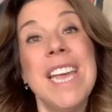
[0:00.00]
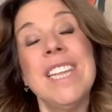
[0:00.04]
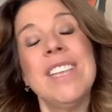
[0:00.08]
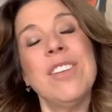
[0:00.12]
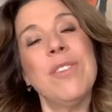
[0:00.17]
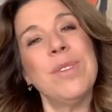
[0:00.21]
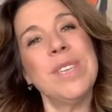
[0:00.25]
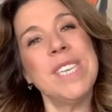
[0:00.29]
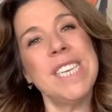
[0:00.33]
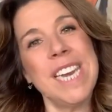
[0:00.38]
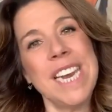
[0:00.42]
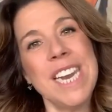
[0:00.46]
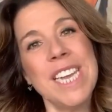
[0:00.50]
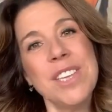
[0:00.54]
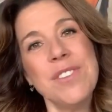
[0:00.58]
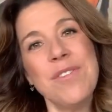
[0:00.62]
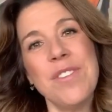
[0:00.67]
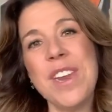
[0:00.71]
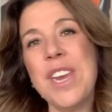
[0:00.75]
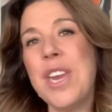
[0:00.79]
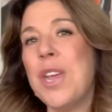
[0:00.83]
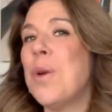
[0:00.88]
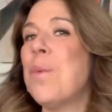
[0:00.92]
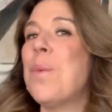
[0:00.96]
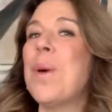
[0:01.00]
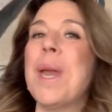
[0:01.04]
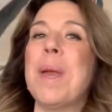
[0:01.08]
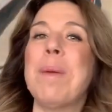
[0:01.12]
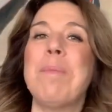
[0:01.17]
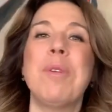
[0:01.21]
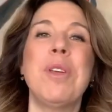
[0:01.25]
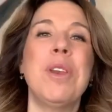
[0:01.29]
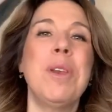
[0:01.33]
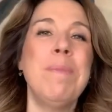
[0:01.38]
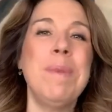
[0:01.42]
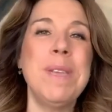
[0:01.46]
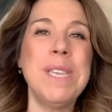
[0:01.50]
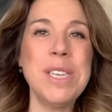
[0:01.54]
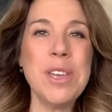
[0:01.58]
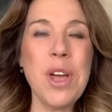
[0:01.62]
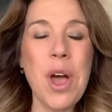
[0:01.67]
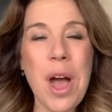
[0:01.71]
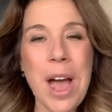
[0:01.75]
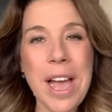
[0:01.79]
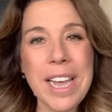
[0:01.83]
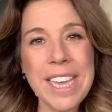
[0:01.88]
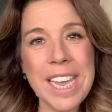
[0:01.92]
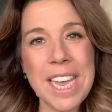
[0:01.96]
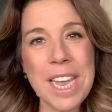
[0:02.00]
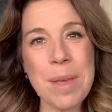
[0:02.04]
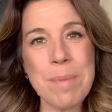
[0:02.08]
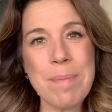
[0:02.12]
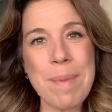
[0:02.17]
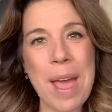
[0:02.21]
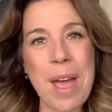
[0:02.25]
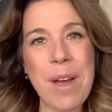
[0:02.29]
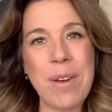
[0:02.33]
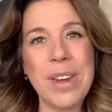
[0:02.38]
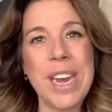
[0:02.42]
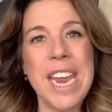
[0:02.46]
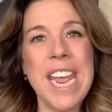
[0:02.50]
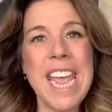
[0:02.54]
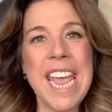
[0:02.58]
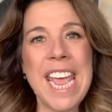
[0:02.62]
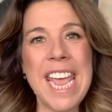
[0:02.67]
Now in today's video, what I'm going to be talking about